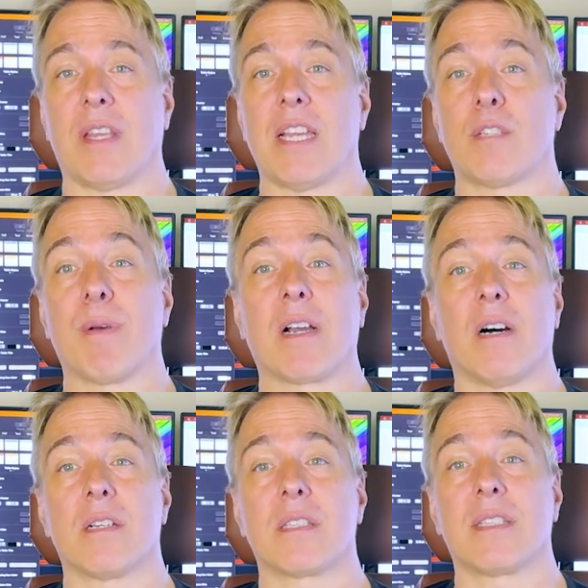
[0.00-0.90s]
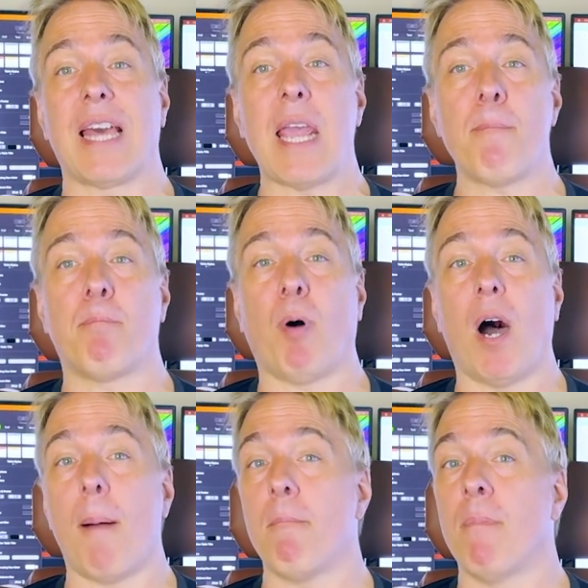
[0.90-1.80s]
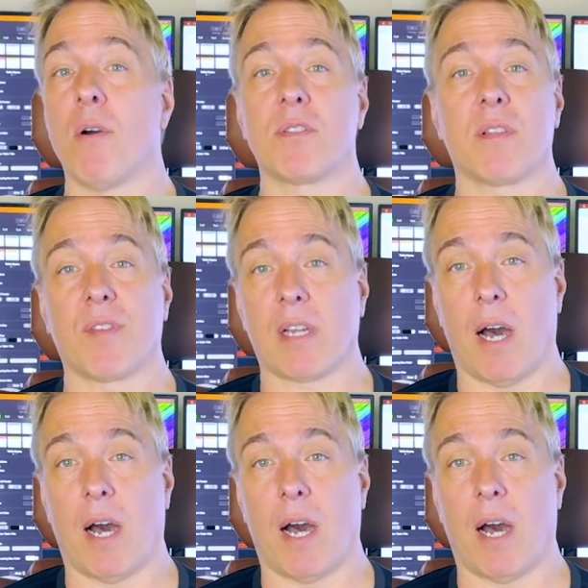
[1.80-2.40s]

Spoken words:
these because they bought most of the